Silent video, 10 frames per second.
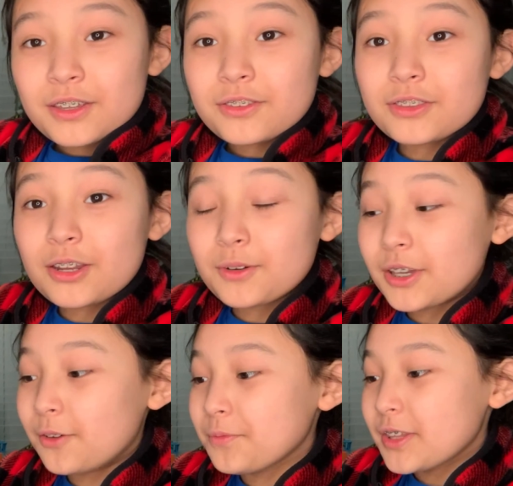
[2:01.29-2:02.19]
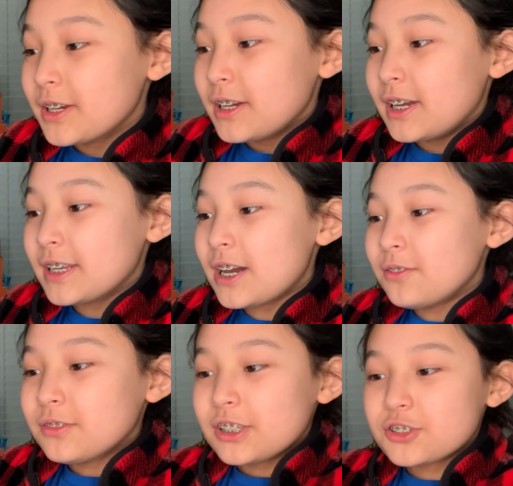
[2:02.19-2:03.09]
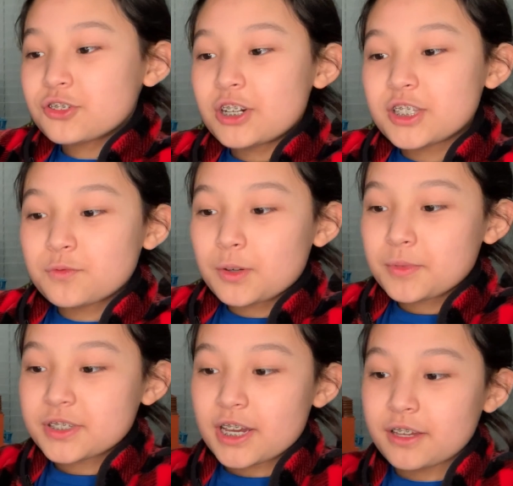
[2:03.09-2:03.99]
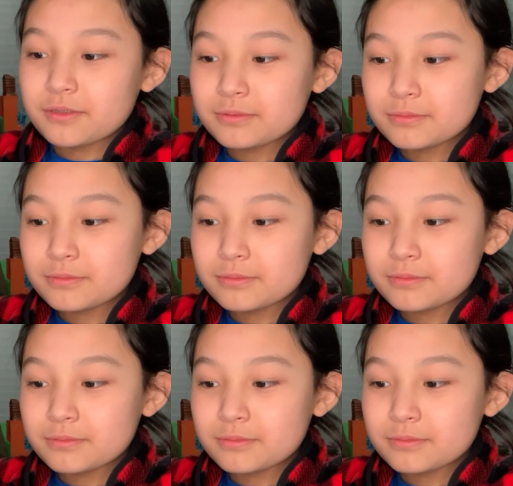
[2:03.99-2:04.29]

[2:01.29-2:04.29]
There we go. And now, let's transform this guy.